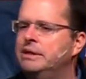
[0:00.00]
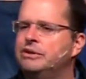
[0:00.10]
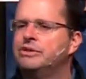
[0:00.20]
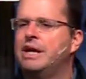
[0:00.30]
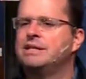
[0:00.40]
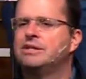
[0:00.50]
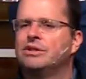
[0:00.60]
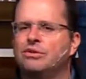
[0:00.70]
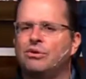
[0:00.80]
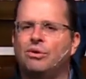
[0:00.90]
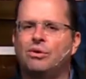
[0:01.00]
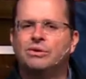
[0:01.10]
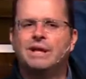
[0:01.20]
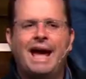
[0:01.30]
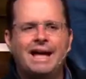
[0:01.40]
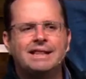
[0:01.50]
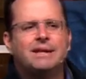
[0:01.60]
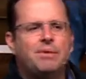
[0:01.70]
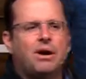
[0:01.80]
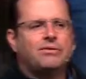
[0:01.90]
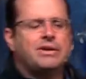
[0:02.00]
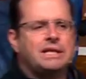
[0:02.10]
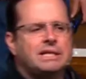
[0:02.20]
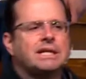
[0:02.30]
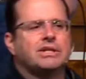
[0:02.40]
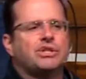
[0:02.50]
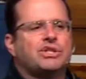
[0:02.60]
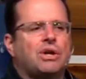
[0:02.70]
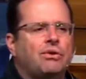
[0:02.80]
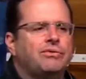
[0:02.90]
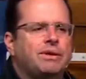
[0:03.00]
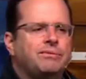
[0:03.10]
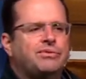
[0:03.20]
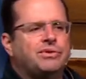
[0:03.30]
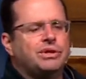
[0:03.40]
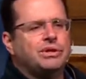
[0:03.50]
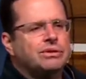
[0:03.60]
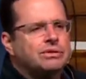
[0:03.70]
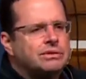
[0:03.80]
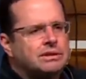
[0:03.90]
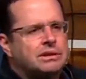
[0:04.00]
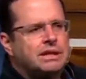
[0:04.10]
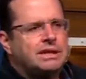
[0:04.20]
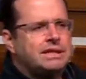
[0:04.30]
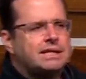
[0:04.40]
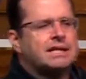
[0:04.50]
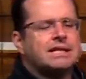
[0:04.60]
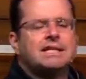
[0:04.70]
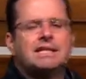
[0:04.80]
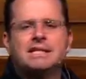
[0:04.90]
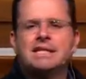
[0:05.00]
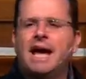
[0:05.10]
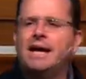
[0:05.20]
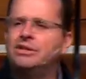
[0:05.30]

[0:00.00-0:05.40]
Trust the Lord. Hand them over. He's going to solve them for you. He's going to sustain